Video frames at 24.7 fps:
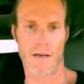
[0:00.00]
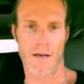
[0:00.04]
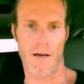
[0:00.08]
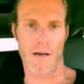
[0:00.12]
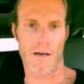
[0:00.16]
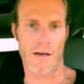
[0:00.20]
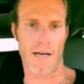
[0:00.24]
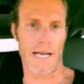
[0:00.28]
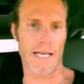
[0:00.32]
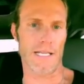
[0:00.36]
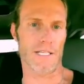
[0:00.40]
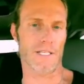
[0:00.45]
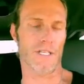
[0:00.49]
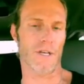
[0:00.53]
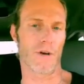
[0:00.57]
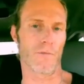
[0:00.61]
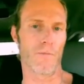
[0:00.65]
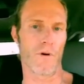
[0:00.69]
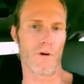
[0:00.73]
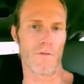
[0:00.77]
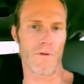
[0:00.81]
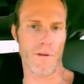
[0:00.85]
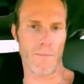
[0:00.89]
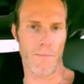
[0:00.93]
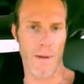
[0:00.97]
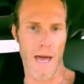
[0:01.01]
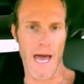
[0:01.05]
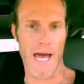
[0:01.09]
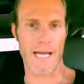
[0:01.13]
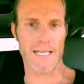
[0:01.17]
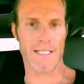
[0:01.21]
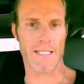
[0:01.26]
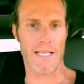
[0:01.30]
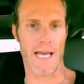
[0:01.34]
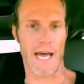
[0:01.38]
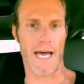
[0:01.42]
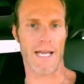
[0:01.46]
All right, so moving
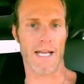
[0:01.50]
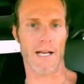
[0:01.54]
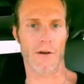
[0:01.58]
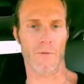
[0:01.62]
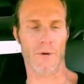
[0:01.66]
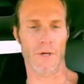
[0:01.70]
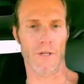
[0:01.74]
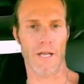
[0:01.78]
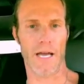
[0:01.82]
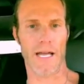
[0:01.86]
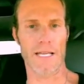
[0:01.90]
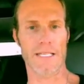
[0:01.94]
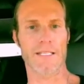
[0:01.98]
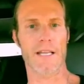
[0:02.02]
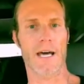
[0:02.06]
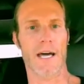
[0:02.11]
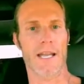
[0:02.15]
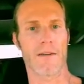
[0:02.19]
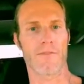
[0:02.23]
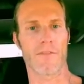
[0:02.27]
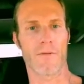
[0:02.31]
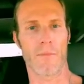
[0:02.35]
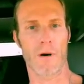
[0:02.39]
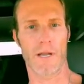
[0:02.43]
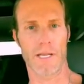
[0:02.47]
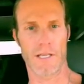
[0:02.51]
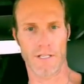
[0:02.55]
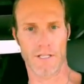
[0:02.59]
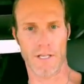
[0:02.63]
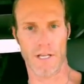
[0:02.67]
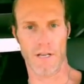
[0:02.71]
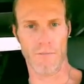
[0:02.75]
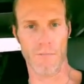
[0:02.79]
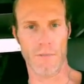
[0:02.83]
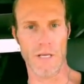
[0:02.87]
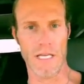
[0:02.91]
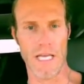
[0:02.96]
past that, I realize not everybody's
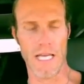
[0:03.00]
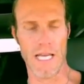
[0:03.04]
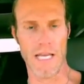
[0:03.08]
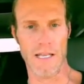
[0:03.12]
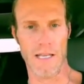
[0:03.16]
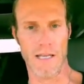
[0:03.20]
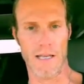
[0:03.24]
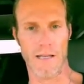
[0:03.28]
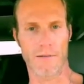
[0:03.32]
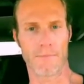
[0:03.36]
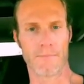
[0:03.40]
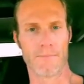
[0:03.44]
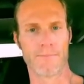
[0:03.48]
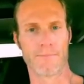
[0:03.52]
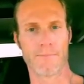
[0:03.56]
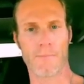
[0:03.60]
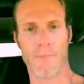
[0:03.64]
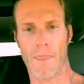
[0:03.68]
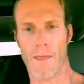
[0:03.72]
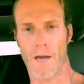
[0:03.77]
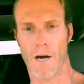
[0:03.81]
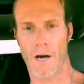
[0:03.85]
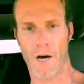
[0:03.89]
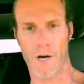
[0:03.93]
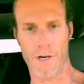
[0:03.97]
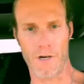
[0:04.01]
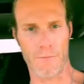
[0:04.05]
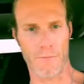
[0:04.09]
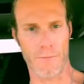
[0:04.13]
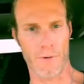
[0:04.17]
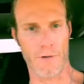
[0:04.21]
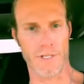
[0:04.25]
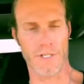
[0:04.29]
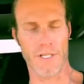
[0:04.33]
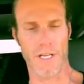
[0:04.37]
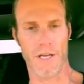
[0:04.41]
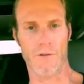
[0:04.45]
going to be eating
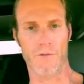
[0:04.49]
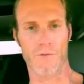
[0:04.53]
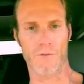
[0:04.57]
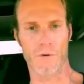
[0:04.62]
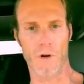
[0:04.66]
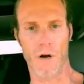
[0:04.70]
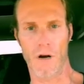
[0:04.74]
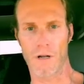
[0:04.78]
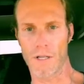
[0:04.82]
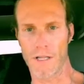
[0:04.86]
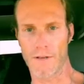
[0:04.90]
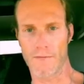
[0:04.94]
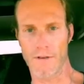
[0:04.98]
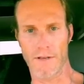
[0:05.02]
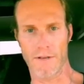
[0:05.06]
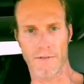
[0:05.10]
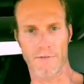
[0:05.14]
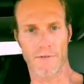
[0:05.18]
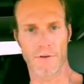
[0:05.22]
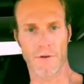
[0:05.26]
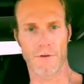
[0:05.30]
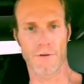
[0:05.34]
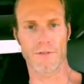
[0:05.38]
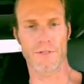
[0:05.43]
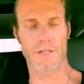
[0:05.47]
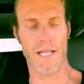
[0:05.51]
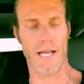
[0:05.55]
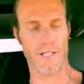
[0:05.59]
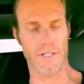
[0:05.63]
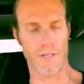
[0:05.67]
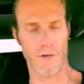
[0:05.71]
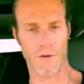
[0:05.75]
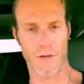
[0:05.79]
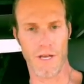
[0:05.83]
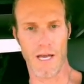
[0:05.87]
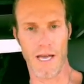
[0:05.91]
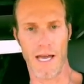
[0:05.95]
100% raw living foods, and
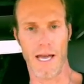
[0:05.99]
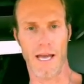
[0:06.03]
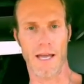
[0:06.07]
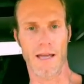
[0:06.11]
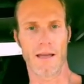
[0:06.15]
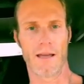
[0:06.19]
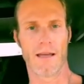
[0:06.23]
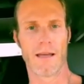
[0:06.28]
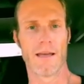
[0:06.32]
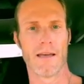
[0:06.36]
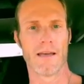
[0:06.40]
that's okay.